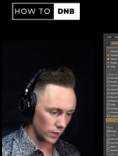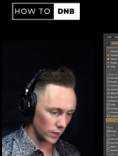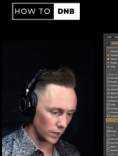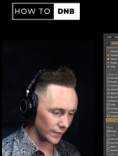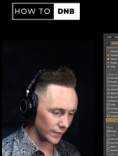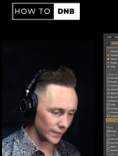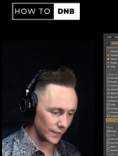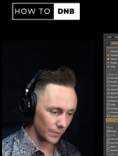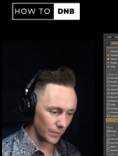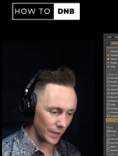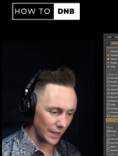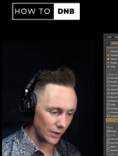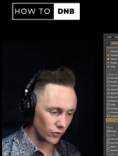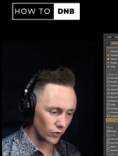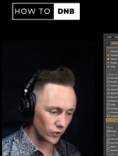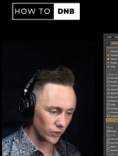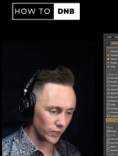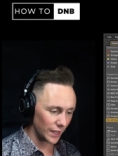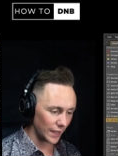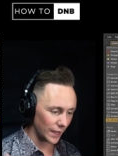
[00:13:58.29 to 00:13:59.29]
Some
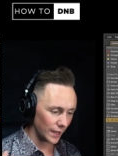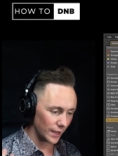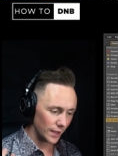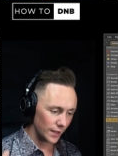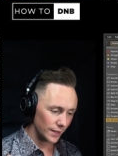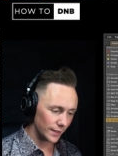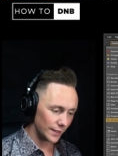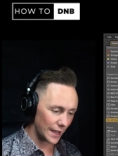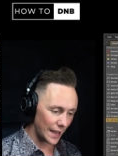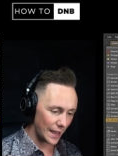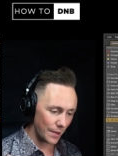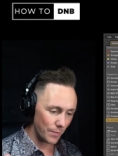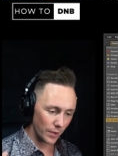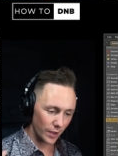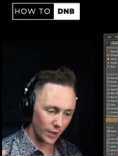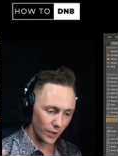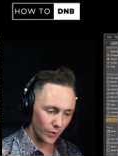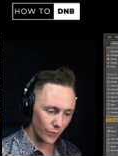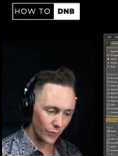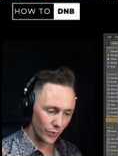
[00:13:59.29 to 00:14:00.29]
interesting type
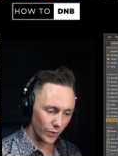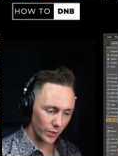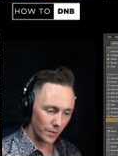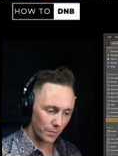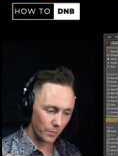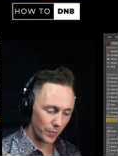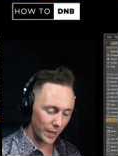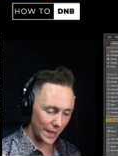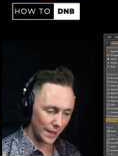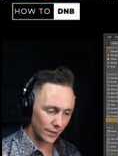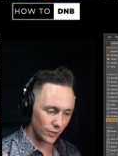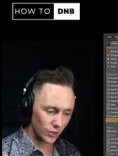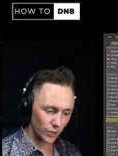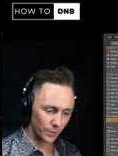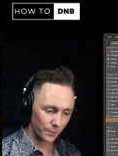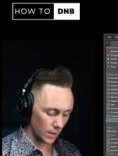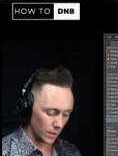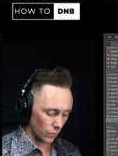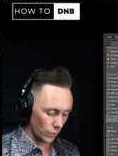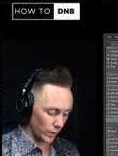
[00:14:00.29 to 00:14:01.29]
of pitch.
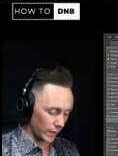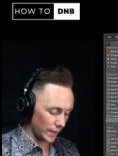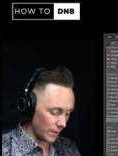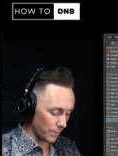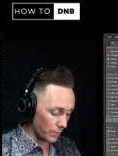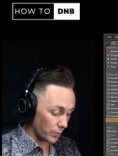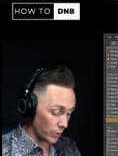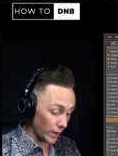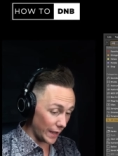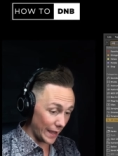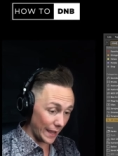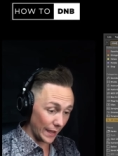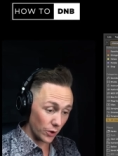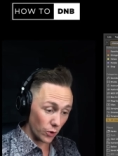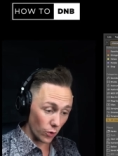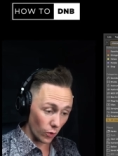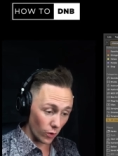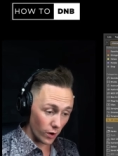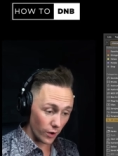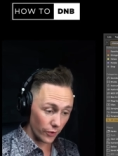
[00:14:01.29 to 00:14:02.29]
We can put a
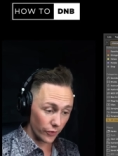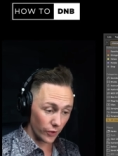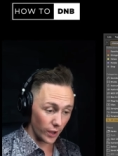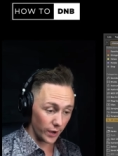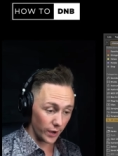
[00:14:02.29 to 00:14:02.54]
chorus on it